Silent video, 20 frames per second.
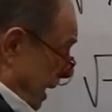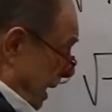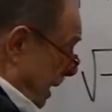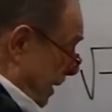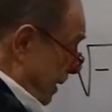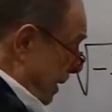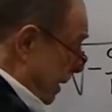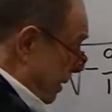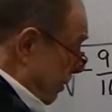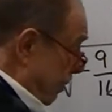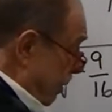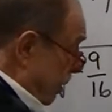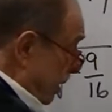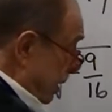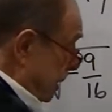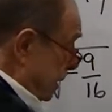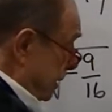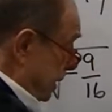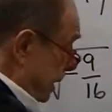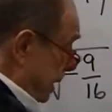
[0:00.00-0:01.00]
And then
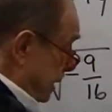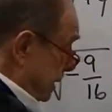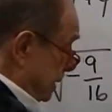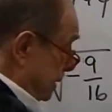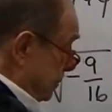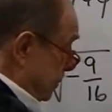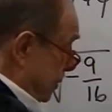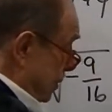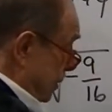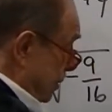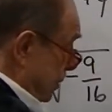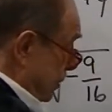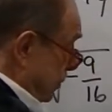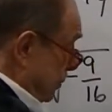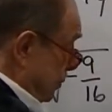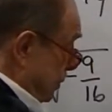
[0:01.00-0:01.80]
all of these were